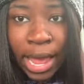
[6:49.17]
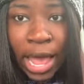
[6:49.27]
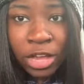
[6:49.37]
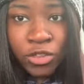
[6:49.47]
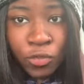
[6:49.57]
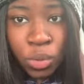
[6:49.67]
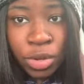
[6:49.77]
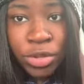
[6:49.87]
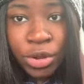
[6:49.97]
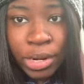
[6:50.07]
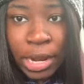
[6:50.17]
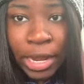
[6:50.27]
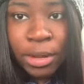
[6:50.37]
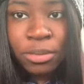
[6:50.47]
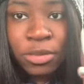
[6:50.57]
asked for their
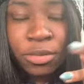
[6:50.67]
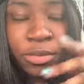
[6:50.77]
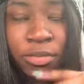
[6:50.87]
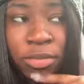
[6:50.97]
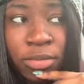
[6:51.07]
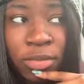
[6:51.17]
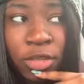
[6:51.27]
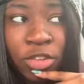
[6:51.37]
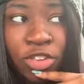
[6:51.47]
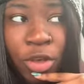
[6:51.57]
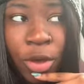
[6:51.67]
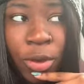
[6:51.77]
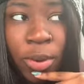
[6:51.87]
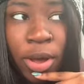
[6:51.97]
names. So,